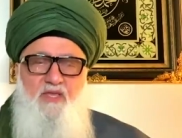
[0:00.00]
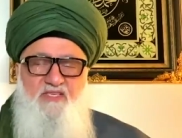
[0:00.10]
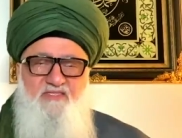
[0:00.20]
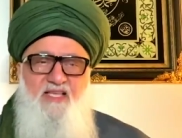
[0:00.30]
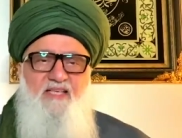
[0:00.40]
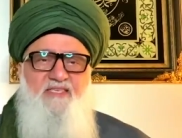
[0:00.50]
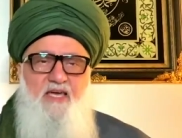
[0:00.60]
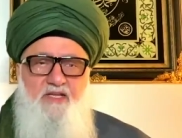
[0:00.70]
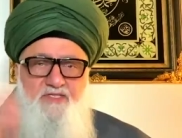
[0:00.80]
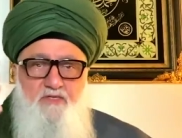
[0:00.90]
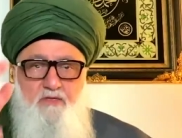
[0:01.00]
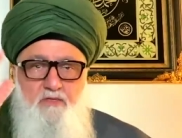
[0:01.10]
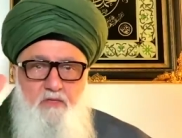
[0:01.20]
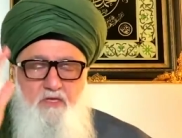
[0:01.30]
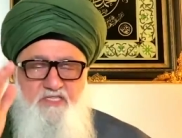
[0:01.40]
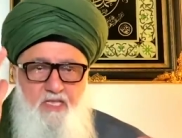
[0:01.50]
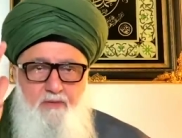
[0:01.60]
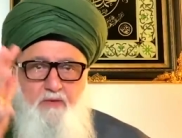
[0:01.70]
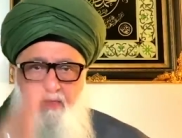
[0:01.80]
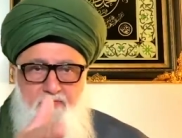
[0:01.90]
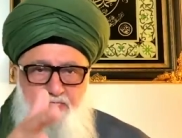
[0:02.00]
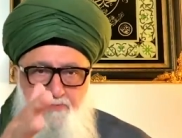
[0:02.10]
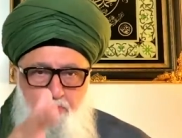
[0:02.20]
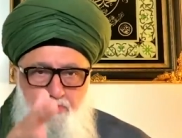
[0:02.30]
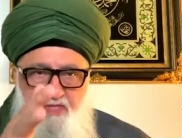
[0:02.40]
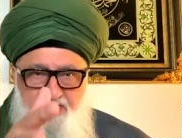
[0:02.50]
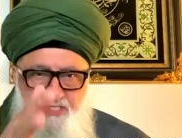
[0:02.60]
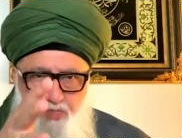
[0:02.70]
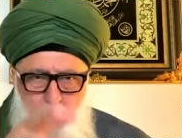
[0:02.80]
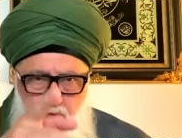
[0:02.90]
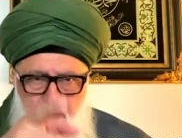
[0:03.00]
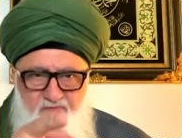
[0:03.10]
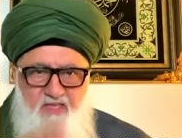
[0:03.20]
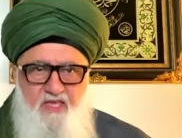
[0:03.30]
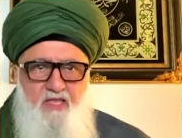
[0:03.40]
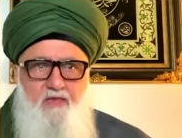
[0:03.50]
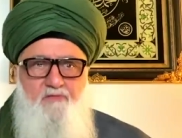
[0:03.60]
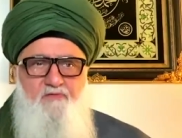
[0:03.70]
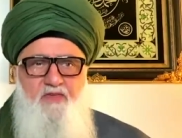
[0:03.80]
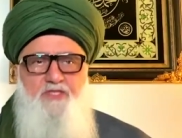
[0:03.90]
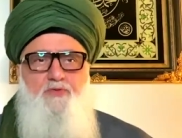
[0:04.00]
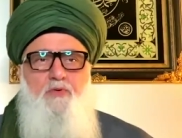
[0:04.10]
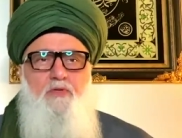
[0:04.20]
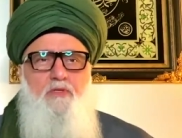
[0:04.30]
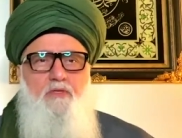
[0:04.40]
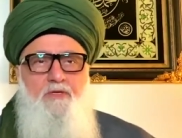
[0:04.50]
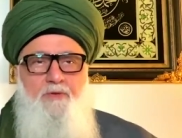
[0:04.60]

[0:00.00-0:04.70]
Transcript: when his nazar comes upon the soul of that individual,